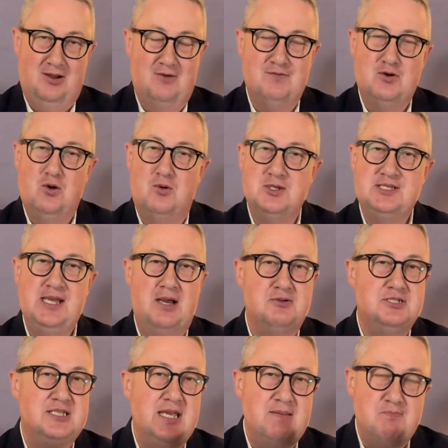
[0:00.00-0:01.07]
Of course, our
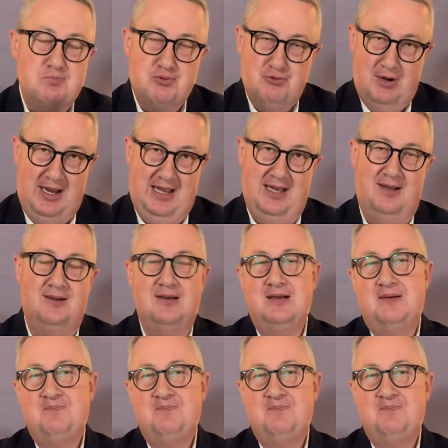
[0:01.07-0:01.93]
deep prayer